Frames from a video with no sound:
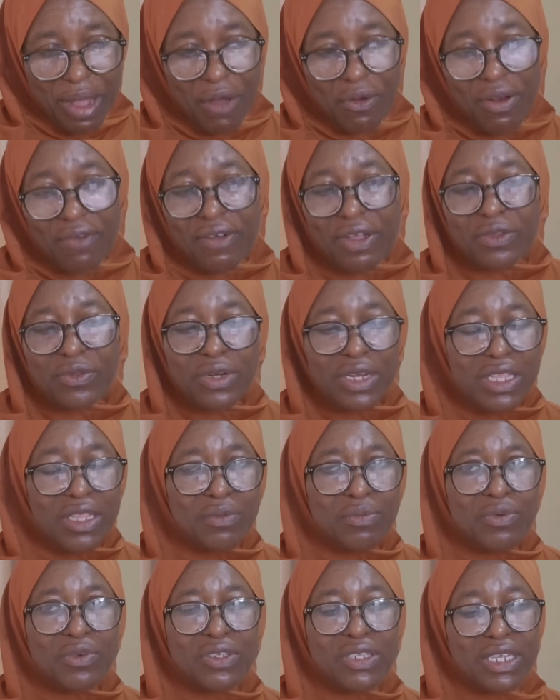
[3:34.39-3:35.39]
However, during
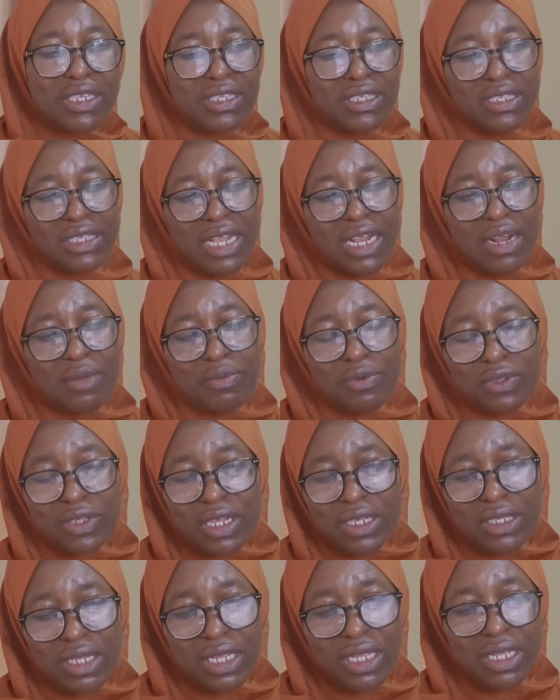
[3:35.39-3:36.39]
the process, he started
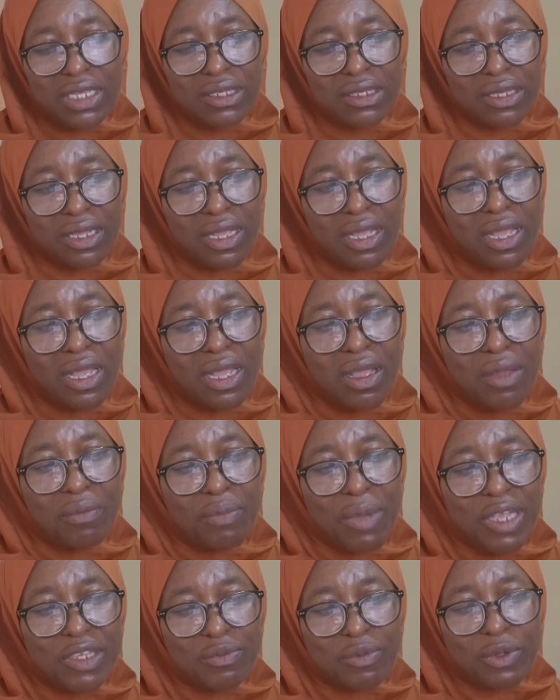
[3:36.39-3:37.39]
processing his
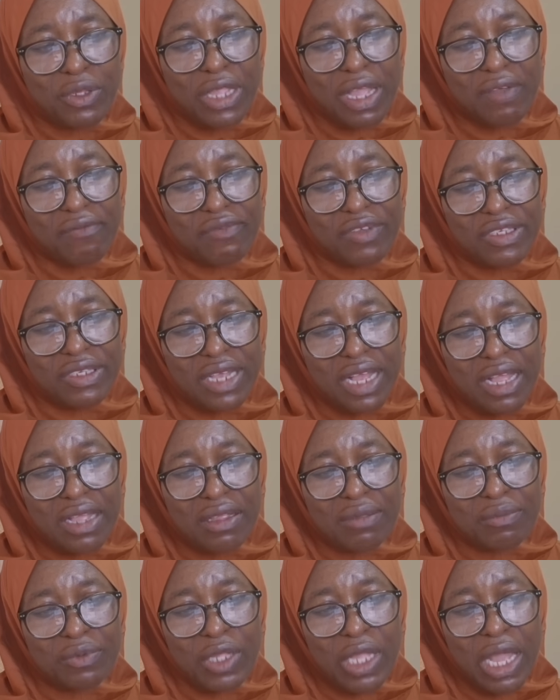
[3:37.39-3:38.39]
passport and
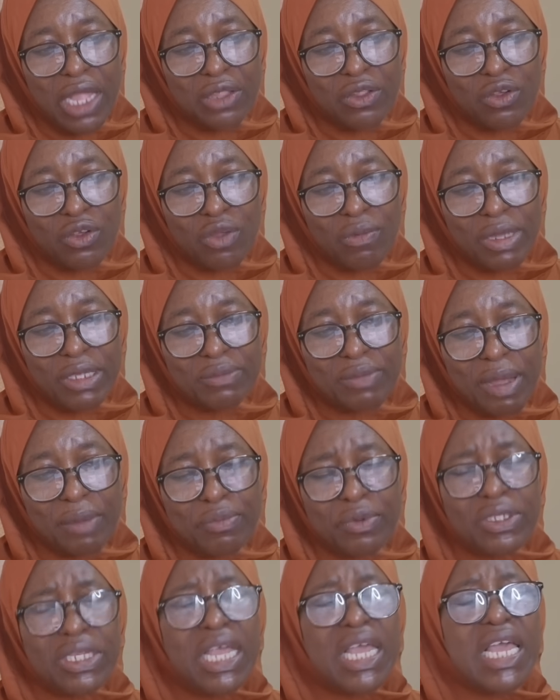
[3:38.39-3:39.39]
visa documents by
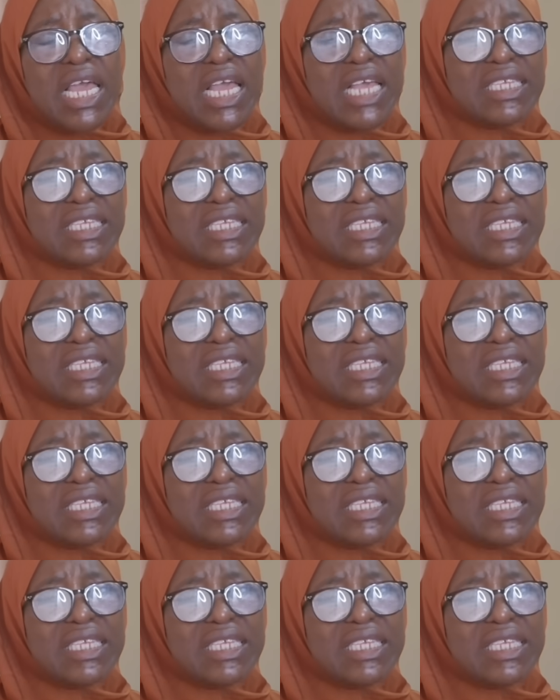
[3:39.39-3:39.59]
process.